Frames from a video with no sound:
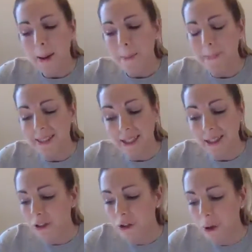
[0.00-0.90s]
But I
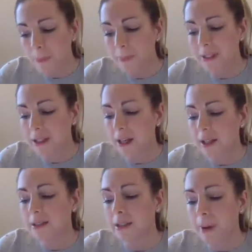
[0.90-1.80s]
could not be
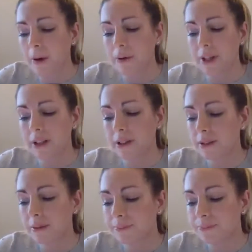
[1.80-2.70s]
certain about
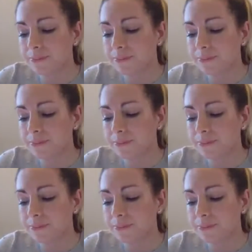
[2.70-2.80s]
this.